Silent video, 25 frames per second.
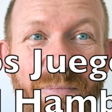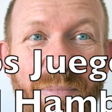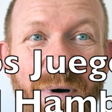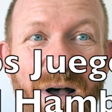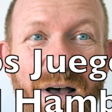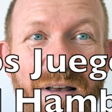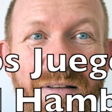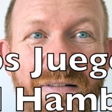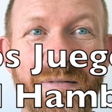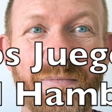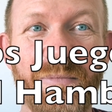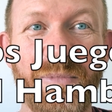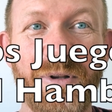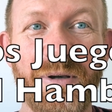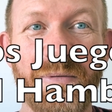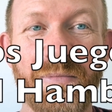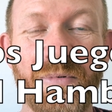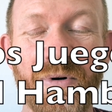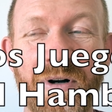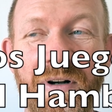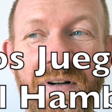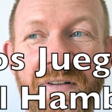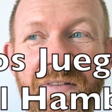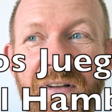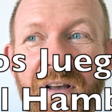possibly
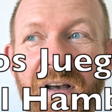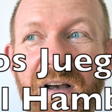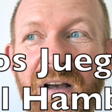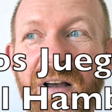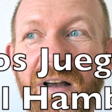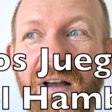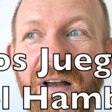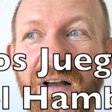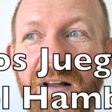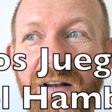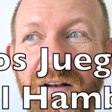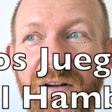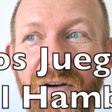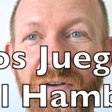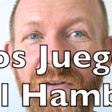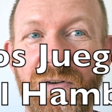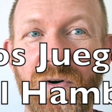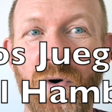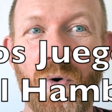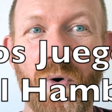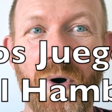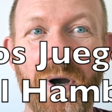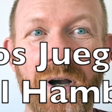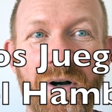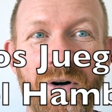books. Los
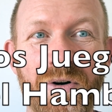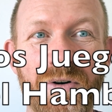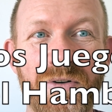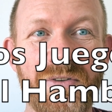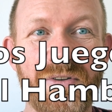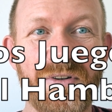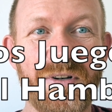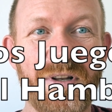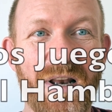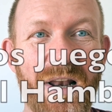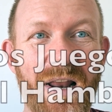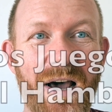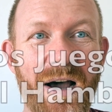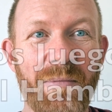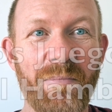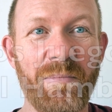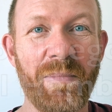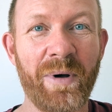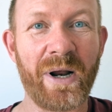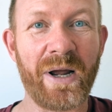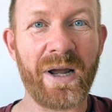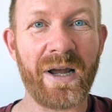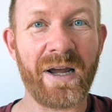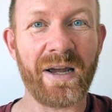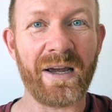Juegos del
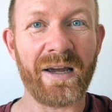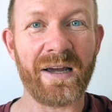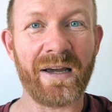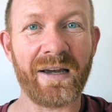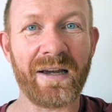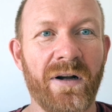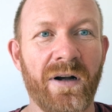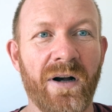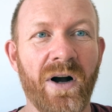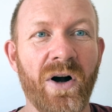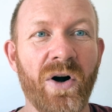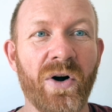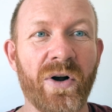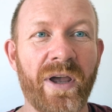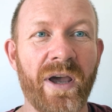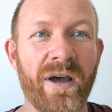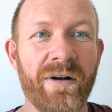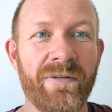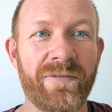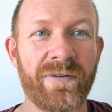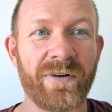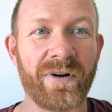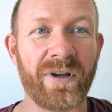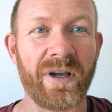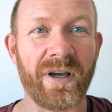Hambre. Oh,
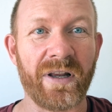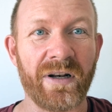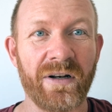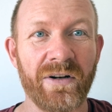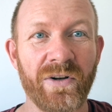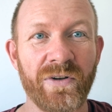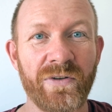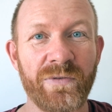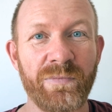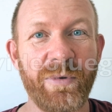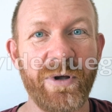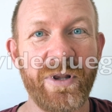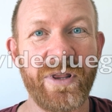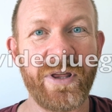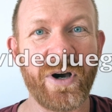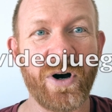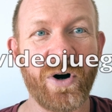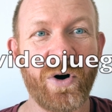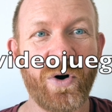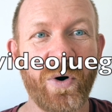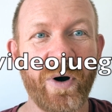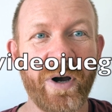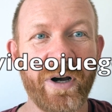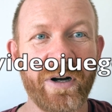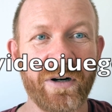can't forget, los
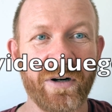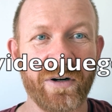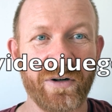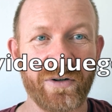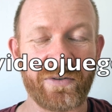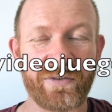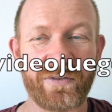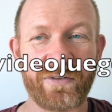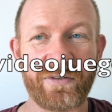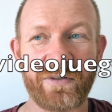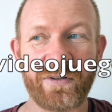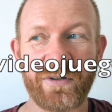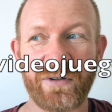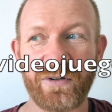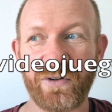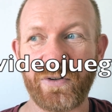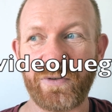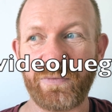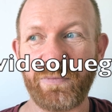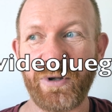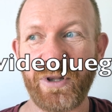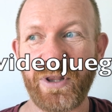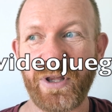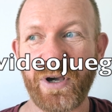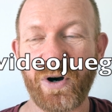videojuegos,
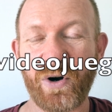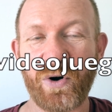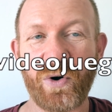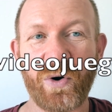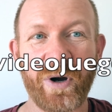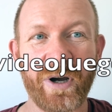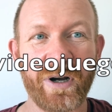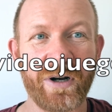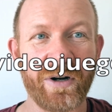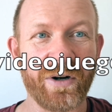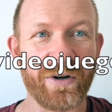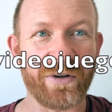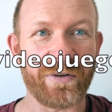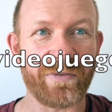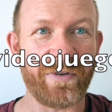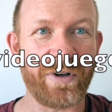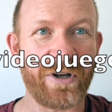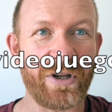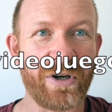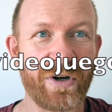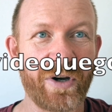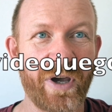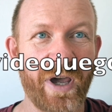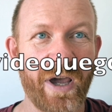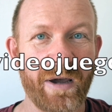
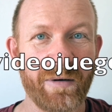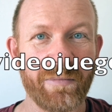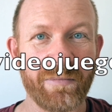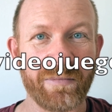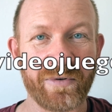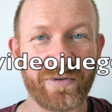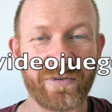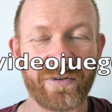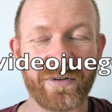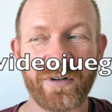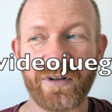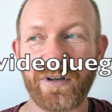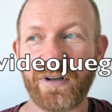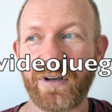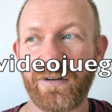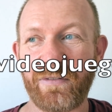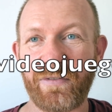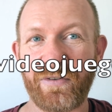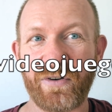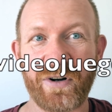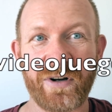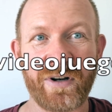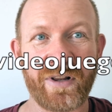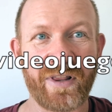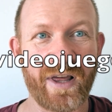video games, if
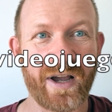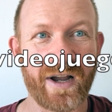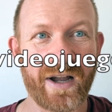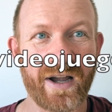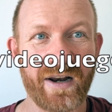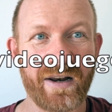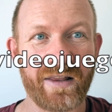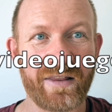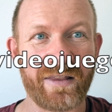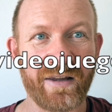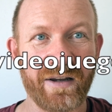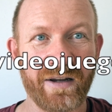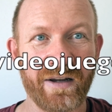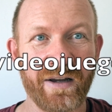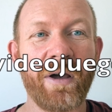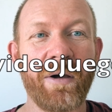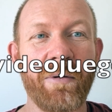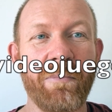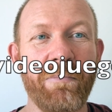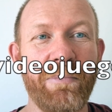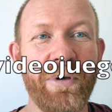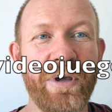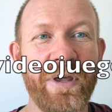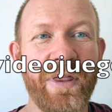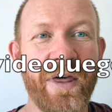you're into that kind of thing.
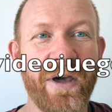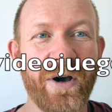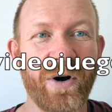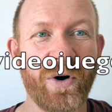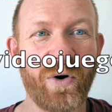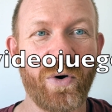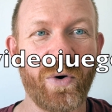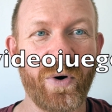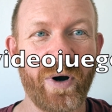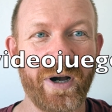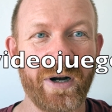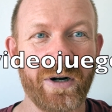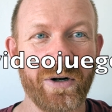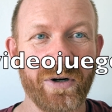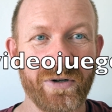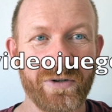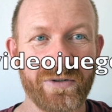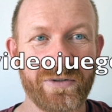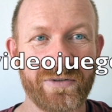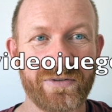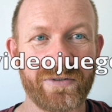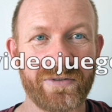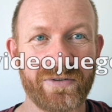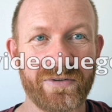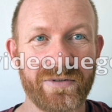
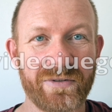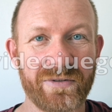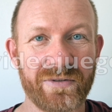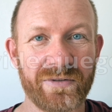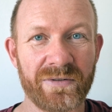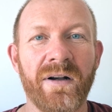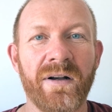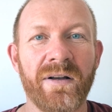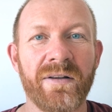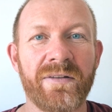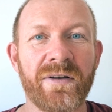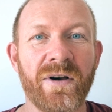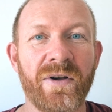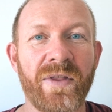Videojuegos. So